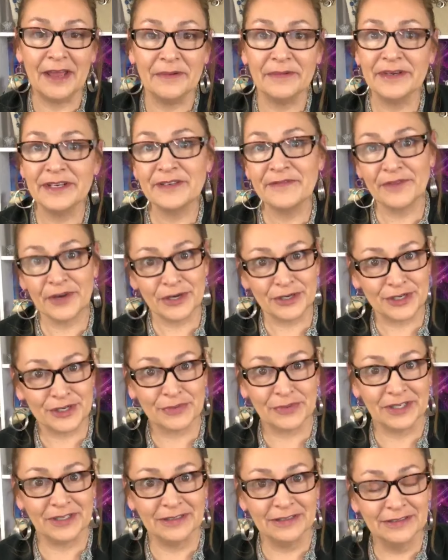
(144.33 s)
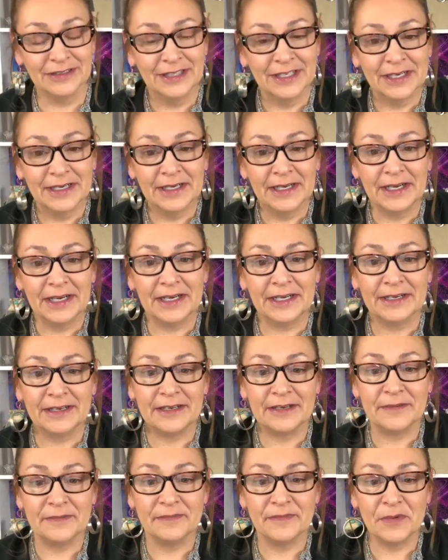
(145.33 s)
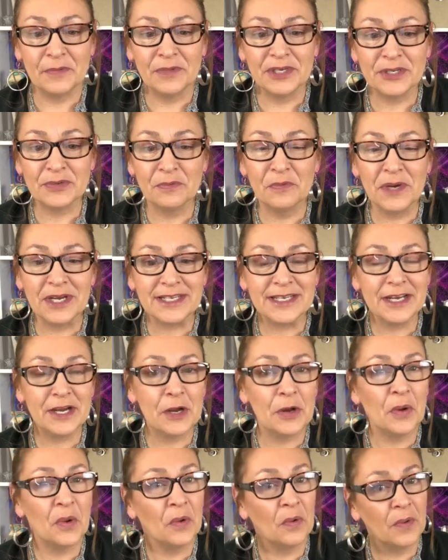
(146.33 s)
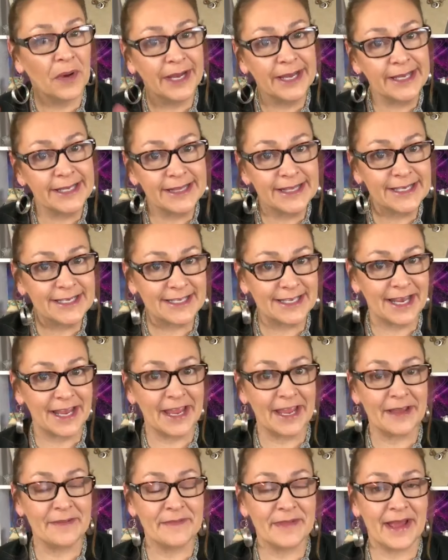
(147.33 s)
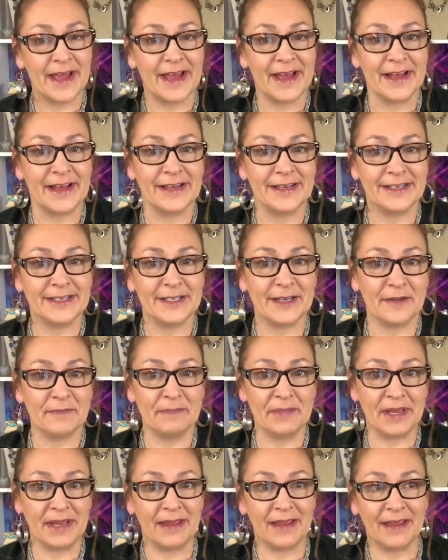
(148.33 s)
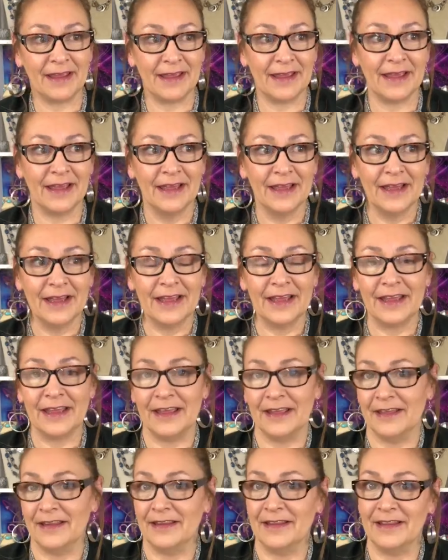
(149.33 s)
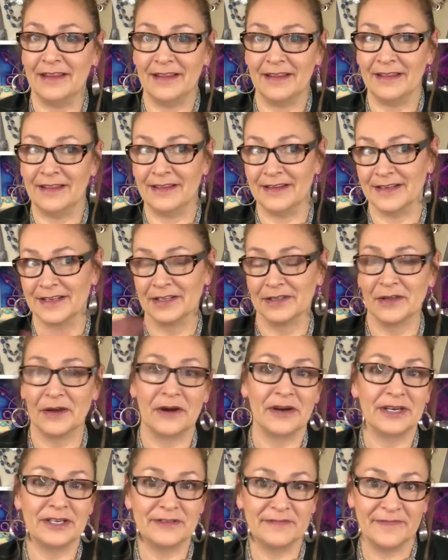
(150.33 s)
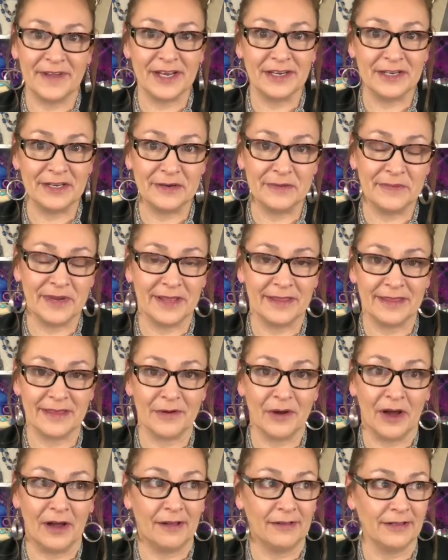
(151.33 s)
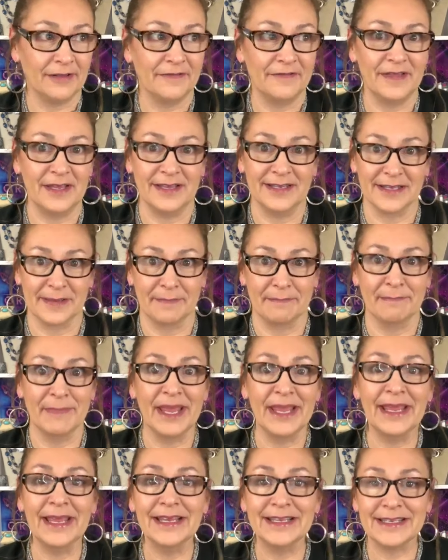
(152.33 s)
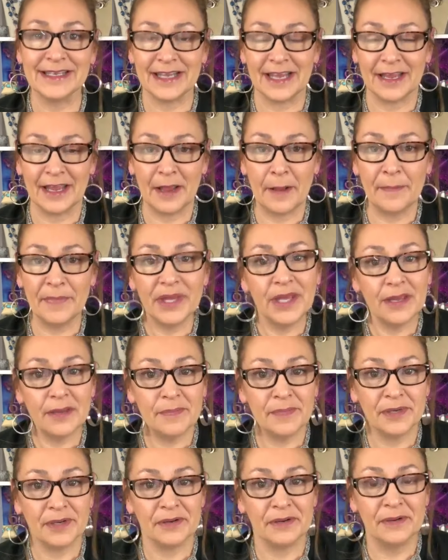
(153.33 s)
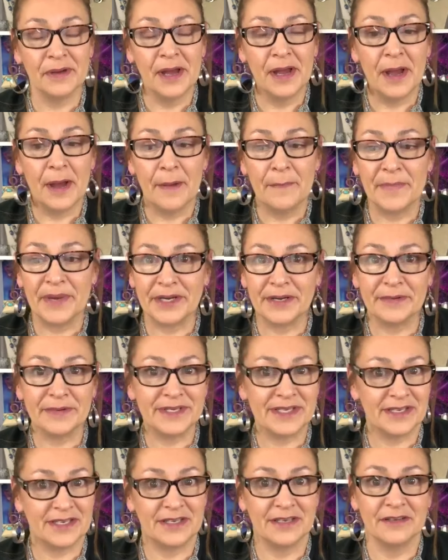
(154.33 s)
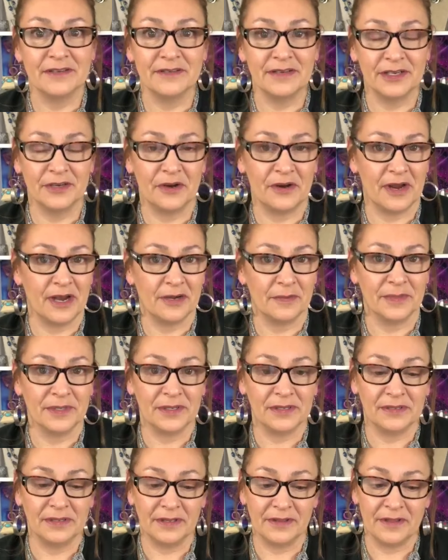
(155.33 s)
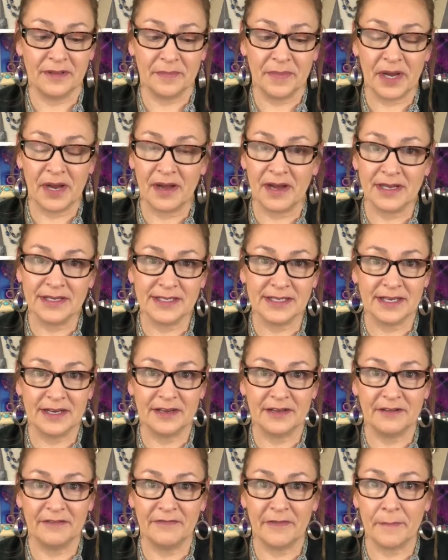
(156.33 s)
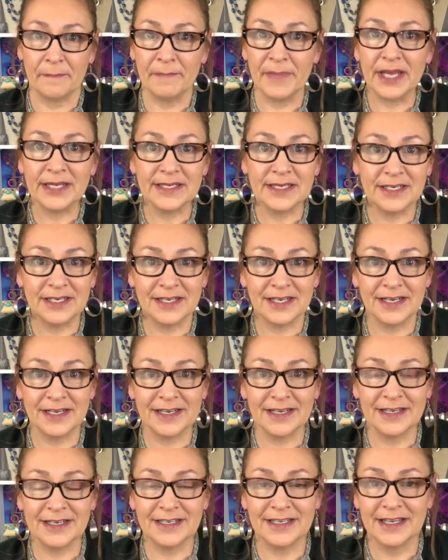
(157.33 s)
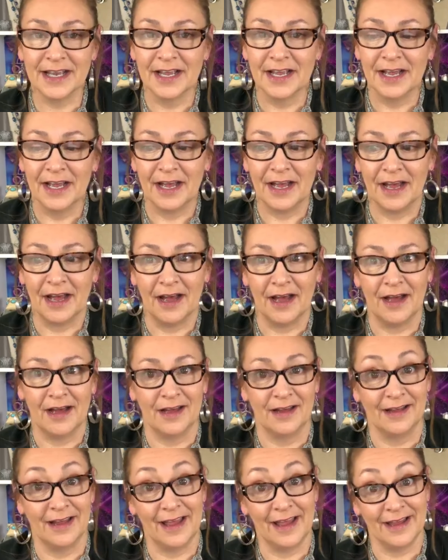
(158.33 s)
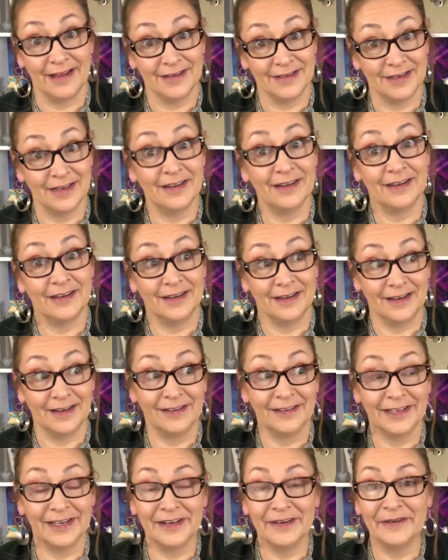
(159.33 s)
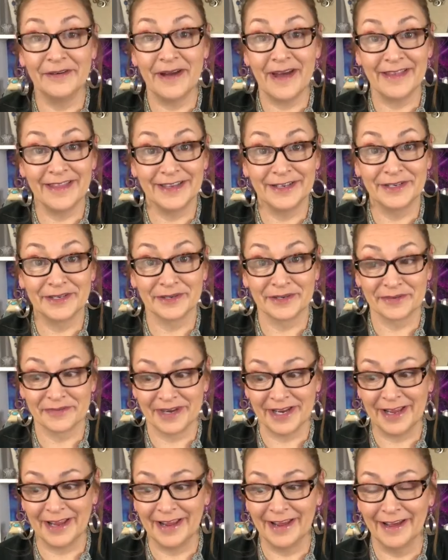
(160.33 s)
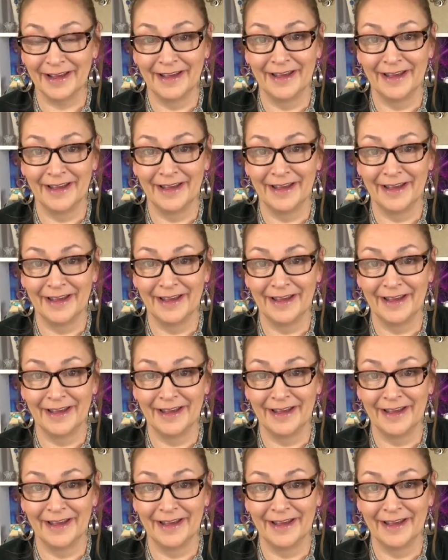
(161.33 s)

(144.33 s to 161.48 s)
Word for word: It was virtual, um, which wasn't quite the same as being in this large venue with all of these amazing people, but it was still incredible. The positive messages uh, and hello, the jewelry.